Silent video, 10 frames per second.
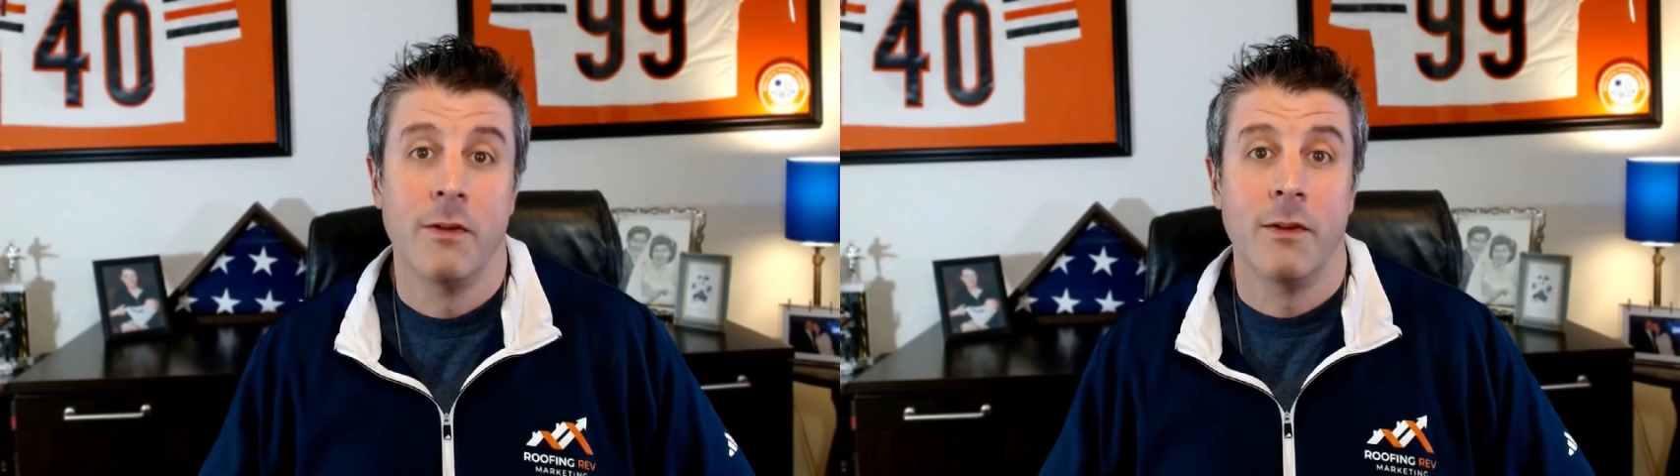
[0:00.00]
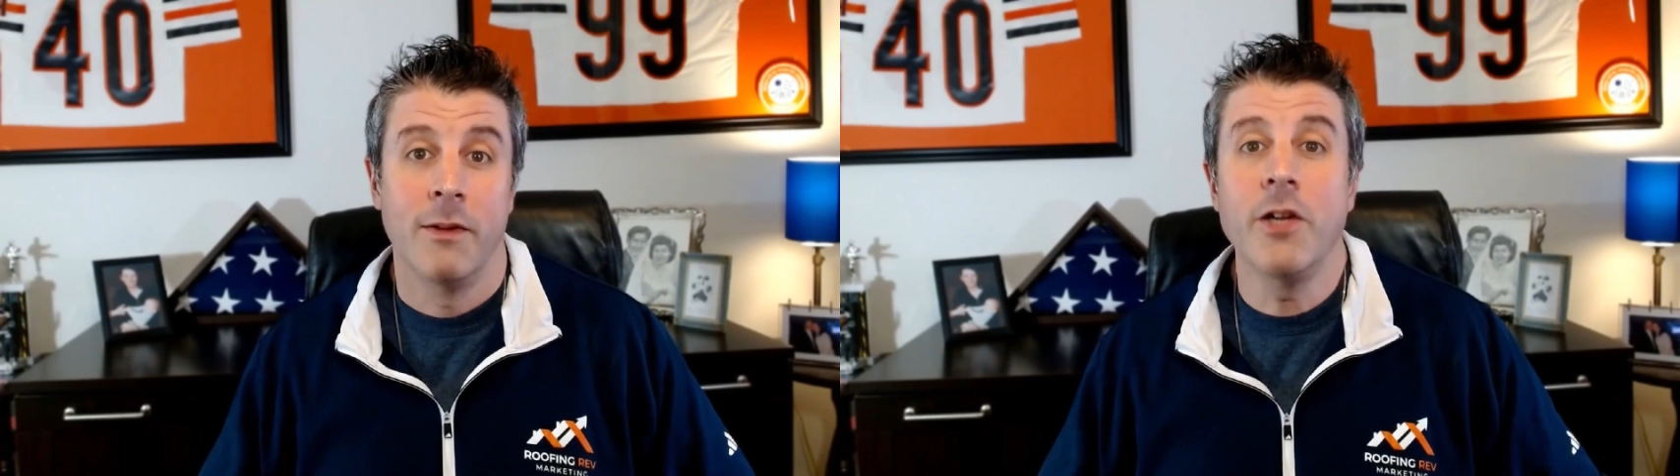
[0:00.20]

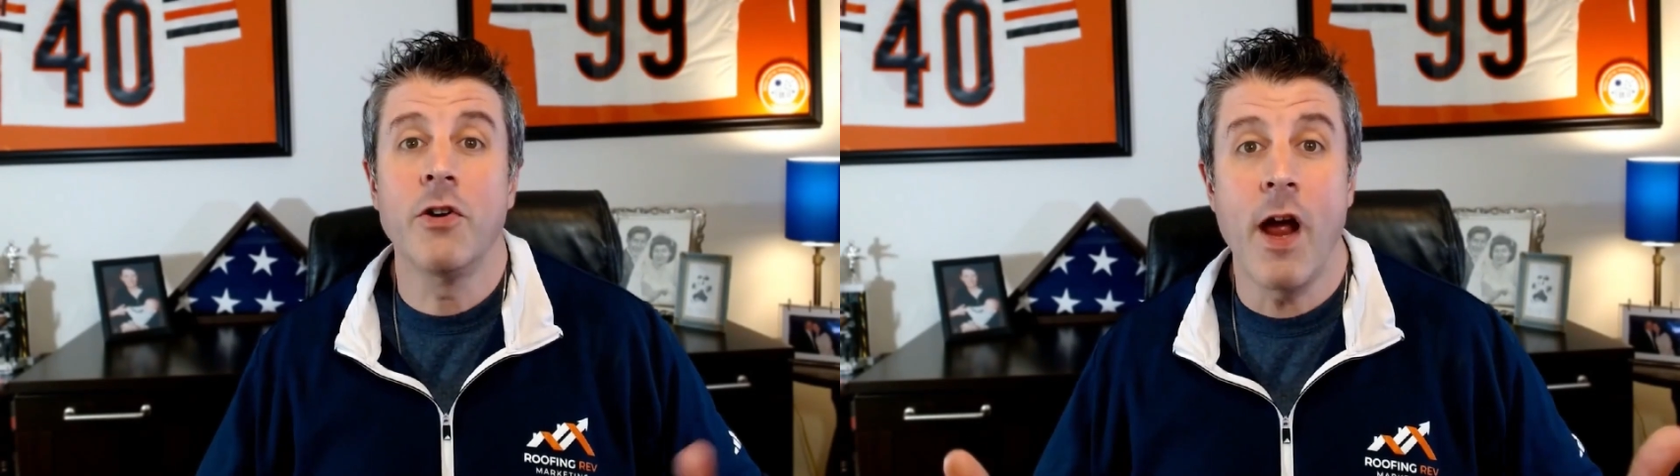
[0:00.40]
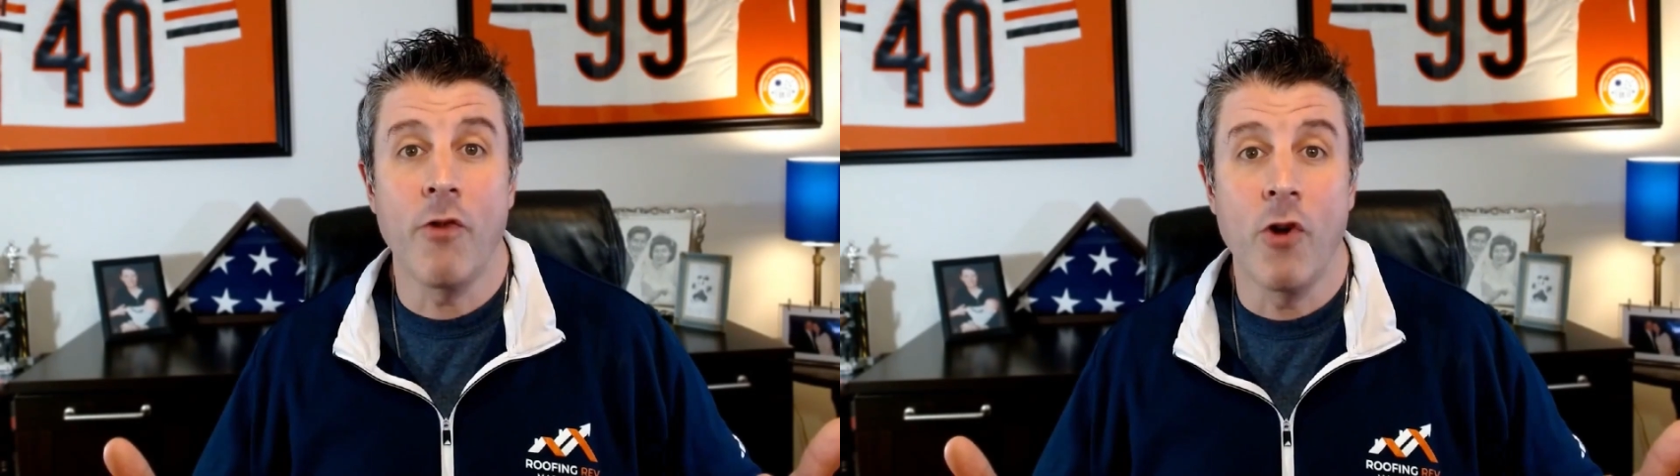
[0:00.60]
then you're in the
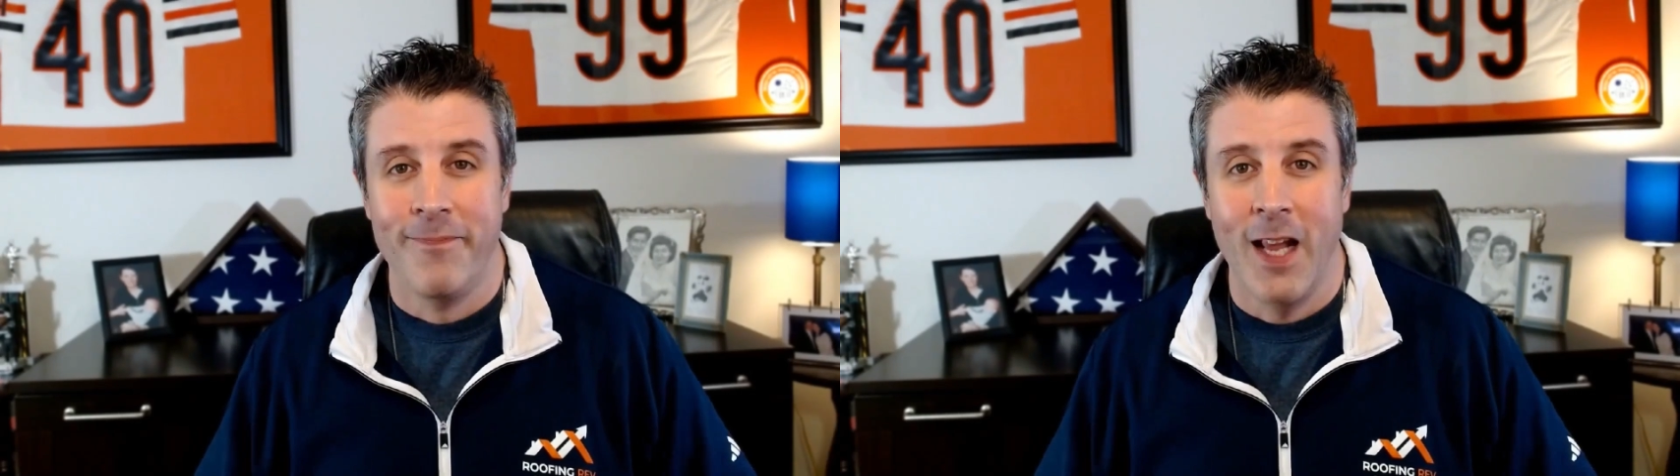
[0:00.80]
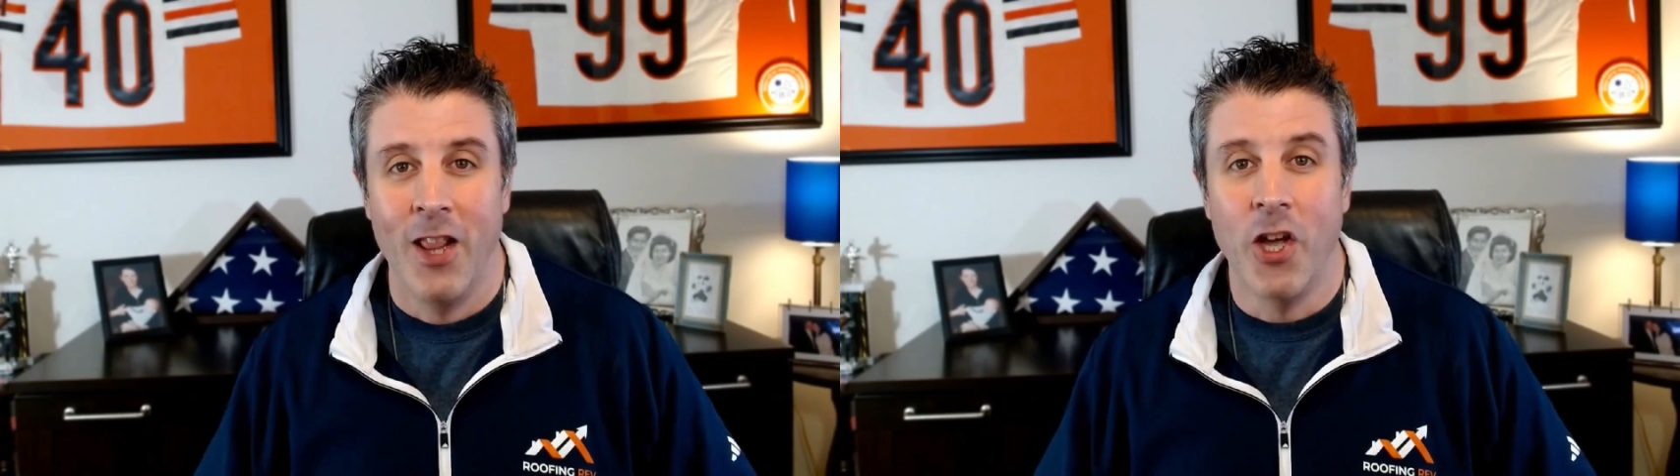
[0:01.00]
right room.
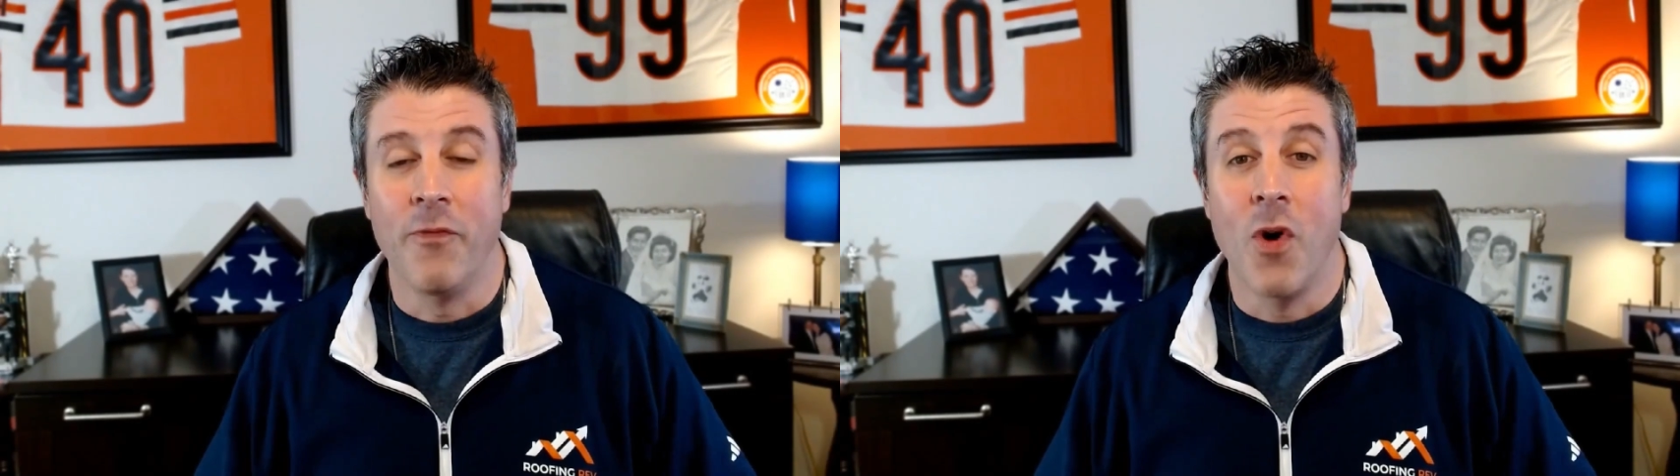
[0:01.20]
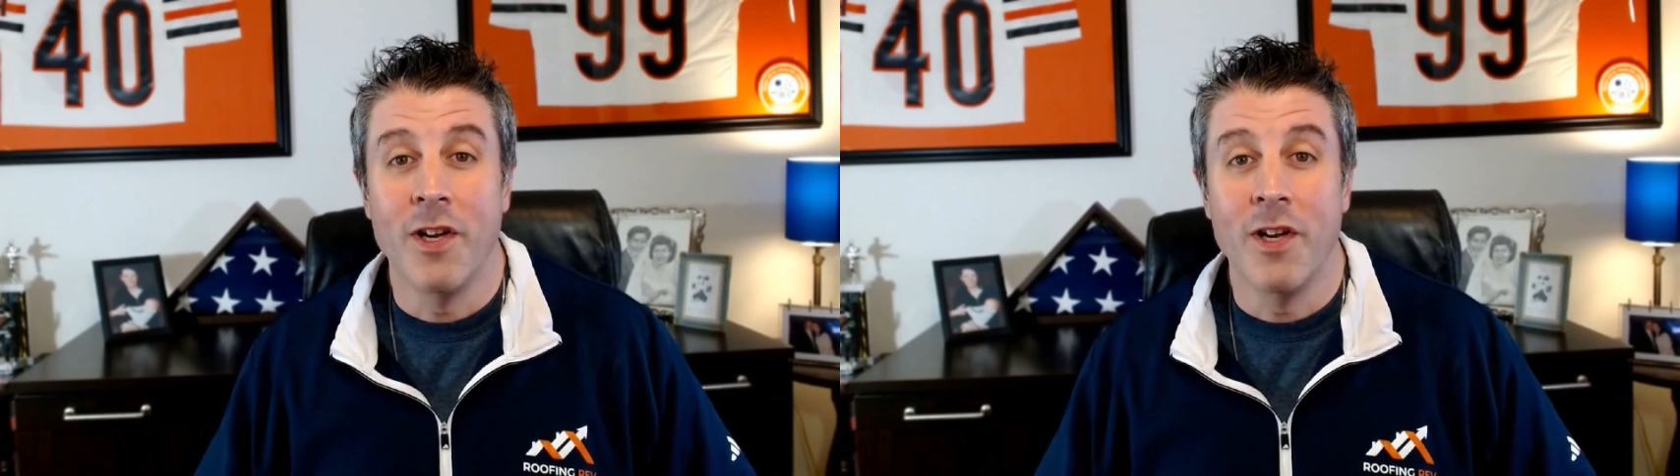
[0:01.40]
Looking
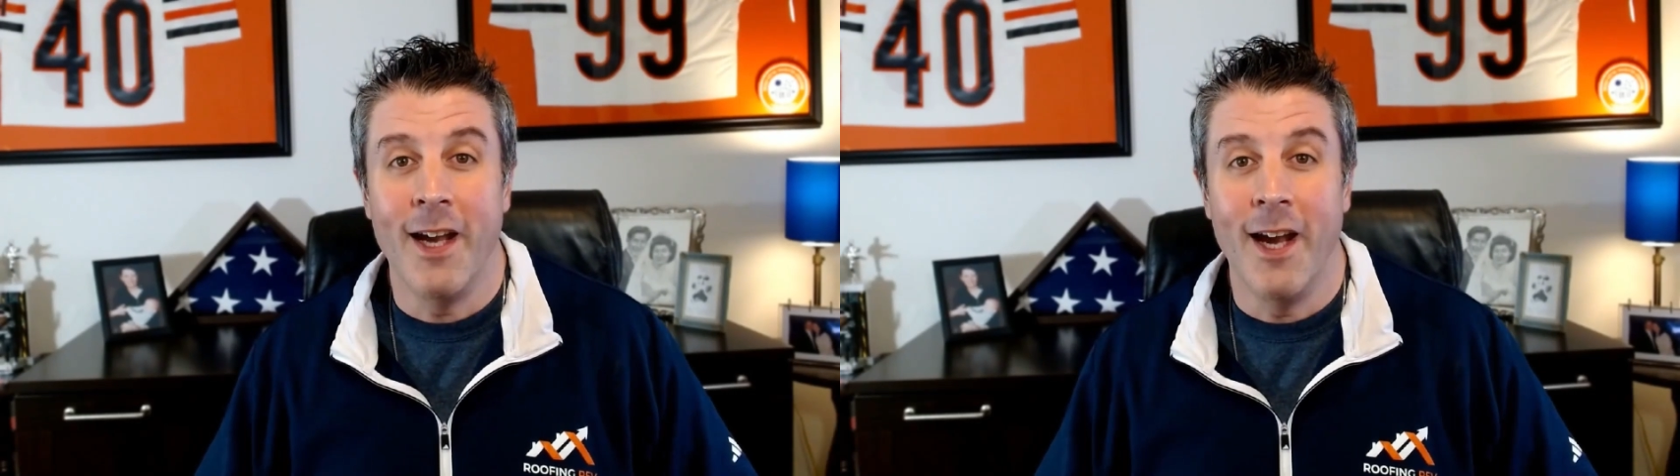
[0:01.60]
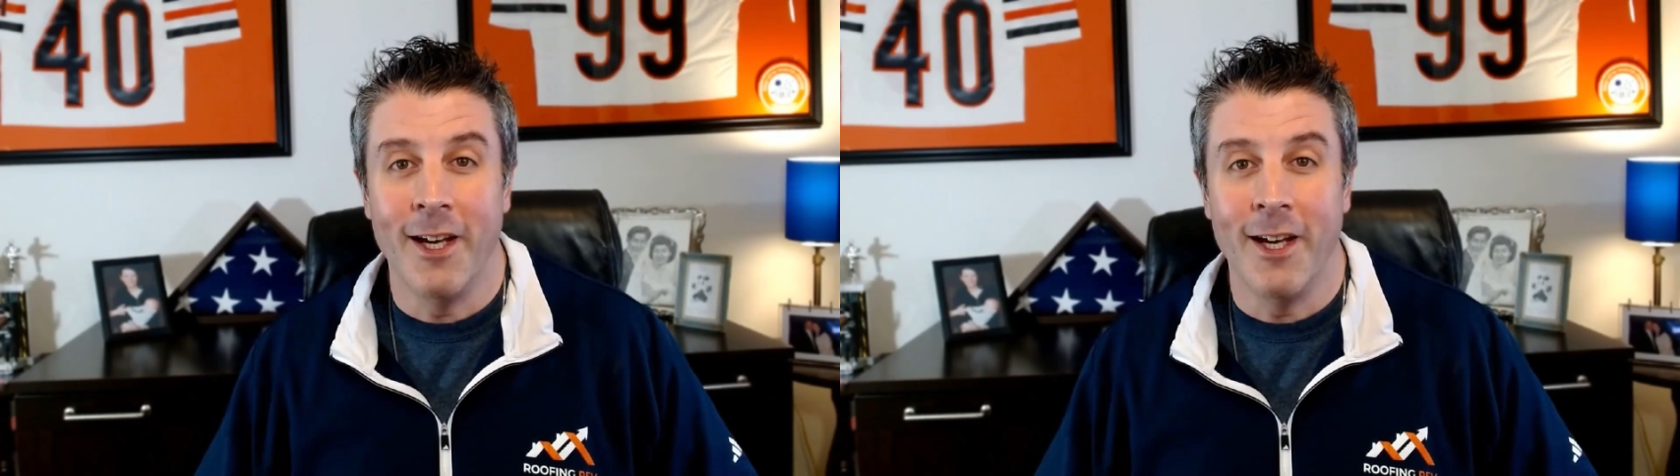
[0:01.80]
forward to seeing you.